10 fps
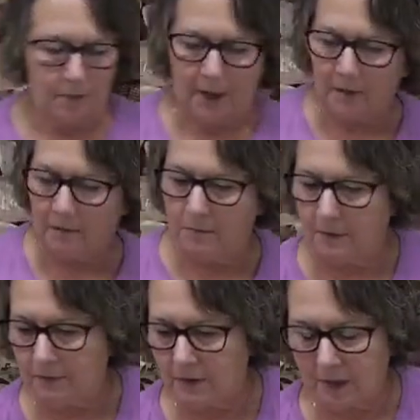about some
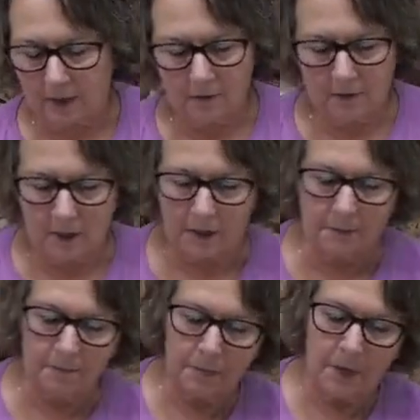different things
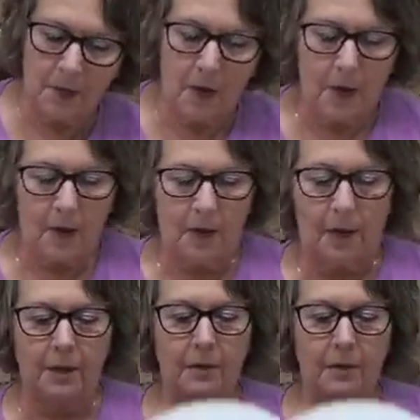here. I